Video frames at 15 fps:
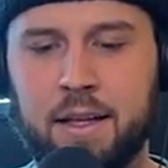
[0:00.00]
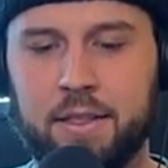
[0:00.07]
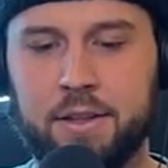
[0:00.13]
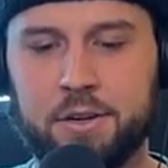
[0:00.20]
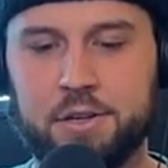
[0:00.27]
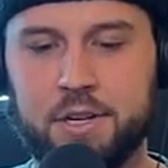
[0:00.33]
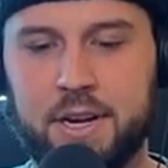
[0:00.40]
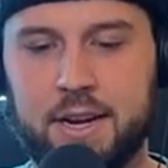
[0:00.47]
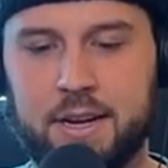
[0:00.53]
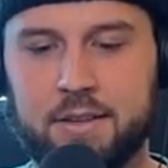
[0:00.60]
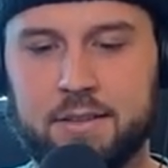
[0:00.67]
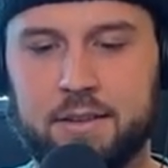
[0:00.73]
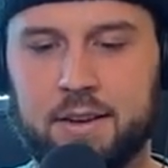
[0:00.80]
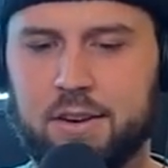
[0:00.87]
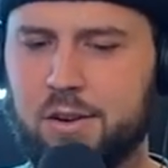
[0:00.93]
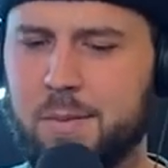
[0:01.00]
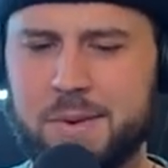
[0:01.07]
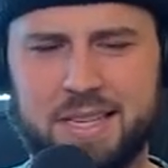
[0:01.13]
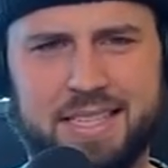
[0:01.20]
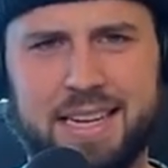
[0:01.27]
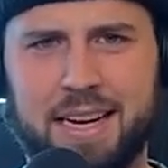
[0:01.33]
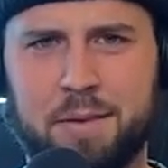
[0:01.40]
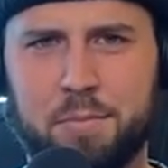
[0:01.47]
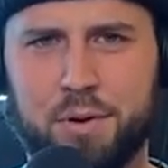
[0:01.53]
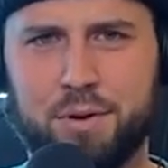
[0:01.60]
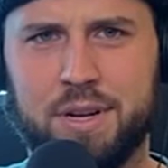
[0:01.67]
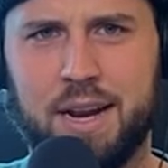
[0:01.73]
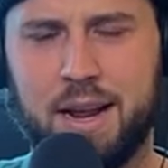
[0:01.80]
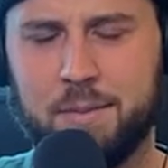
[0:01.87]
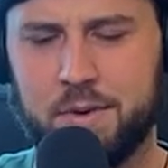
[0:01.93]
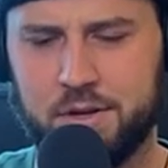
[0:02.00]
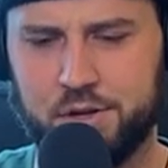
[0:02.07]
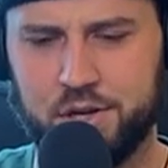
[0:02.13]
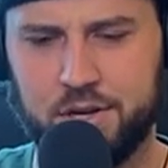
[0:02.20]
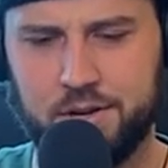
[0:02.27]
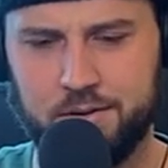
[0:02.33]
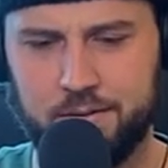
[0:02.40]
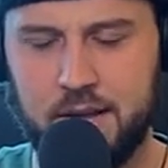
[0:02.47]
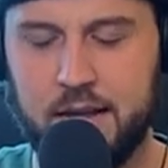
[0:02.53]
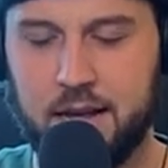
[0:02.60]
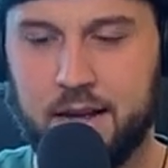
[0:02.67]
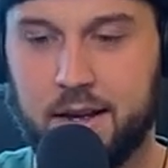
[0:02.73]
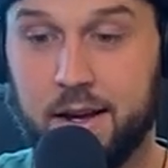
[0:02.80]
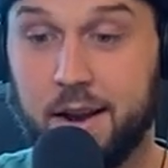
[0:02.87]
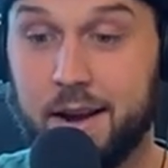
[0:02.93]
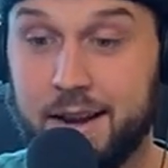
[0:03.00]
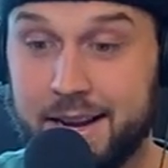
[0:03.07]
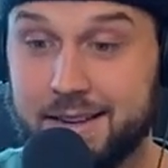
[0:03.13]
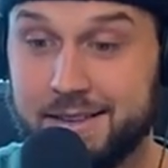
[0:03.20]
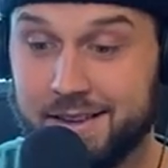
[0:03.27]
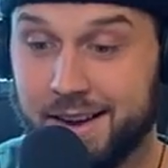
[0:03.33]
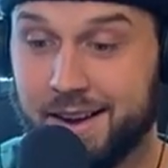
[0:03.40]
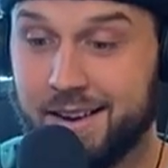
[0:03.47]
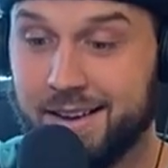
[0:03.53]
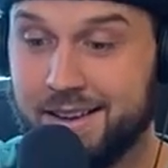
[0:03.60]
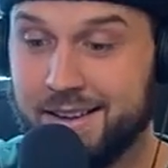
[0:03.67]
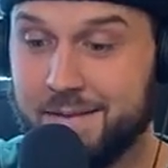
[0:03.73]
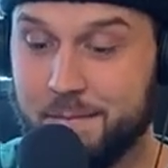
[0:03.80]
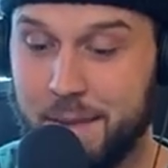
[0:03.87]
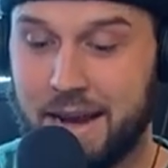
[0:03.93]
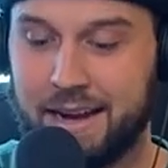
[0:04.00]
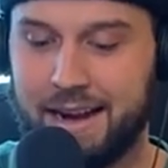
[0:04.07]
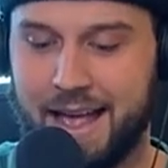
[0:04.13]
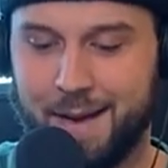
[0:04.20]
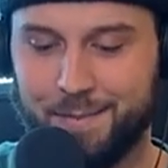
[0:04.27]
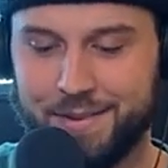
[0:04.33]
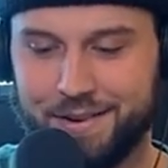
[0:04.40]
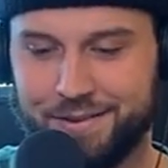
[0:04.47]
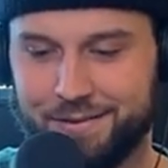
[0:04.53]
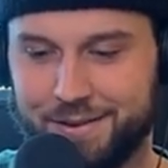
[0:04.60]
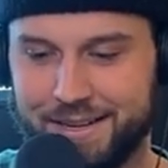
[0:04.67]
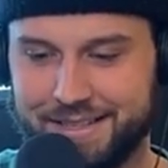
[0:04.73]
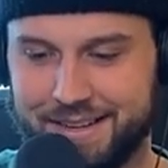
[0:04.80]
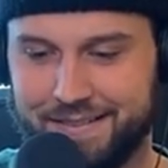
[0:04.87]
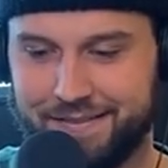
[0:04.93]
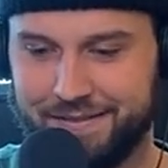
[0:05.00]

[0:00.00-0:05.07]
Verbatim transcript: There she is. I'm in a singing mood today. I'm going to chill. Anissa made an app, dude. What is it?